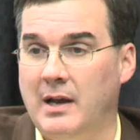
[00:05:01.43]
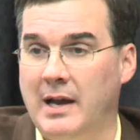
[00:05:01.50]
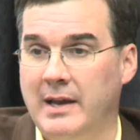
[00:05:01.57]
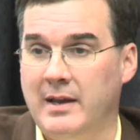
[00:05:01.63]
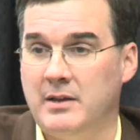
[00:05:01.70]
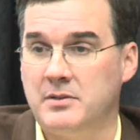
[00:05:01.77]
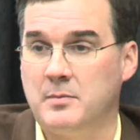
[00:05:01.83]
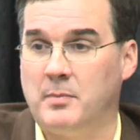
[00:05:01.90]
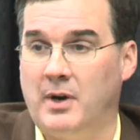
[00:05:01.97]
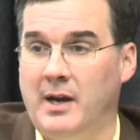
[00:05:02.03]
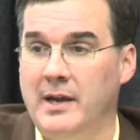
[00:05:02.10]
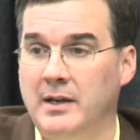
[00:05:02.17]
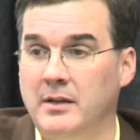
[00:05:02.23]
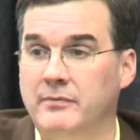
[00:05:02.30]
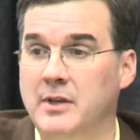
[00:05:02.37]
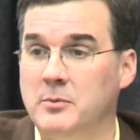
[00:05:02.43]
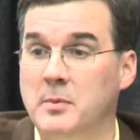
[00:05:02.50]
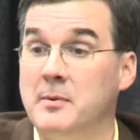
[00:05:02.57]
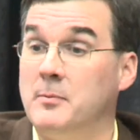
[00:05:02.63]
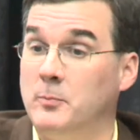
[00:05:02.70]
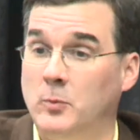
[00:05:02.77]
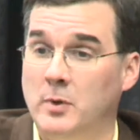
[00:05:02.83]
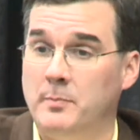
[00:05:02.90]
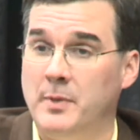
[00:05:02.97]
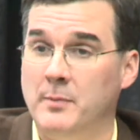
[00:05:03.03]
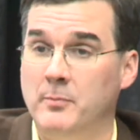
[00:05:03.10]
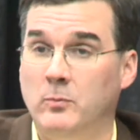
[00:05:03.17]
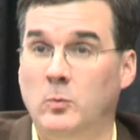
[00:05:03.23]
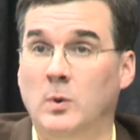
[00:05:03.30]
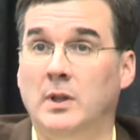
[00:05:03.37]
I asked Brian if he would be
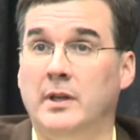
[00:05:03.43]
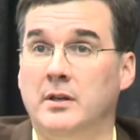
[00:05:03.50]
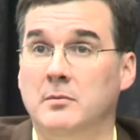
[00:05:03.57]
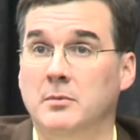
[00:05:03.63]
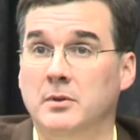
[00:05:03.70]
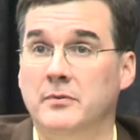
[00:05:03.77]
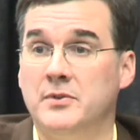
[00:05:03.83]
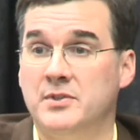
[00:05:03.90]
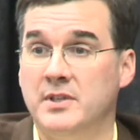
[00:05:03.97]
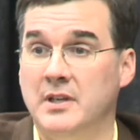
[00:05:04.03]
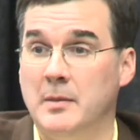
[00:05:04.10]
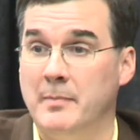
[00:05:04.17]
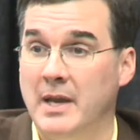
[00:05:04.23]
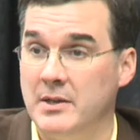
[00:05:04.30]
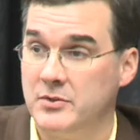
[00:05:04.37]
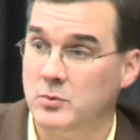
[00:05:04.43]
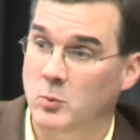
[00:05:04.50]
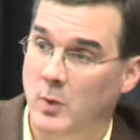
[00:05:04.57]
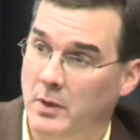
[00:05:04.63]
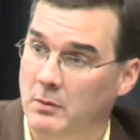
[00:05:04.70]
willing to move CMS